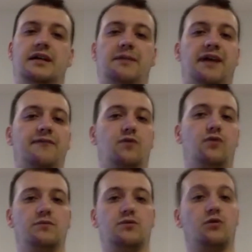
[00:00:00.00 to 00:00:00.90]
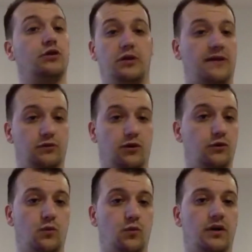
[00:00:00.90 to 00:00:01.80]
platforms, or you have your
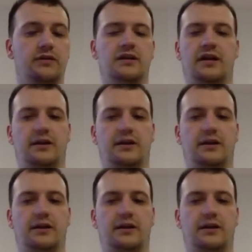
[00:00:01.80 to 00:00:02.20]
own one